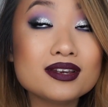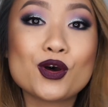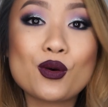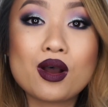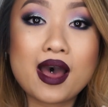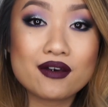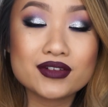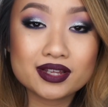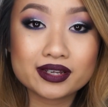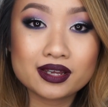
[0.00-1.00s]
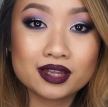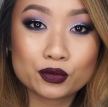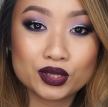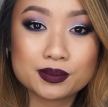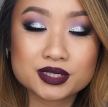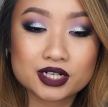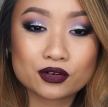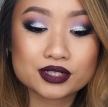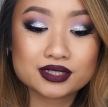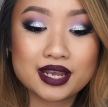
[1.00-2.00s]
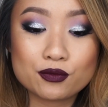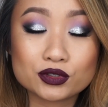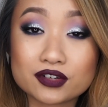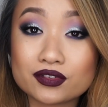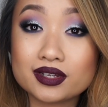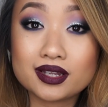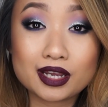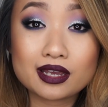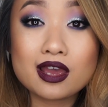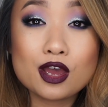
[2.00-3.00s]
So having like a liquid lipstick or a stain will definitely like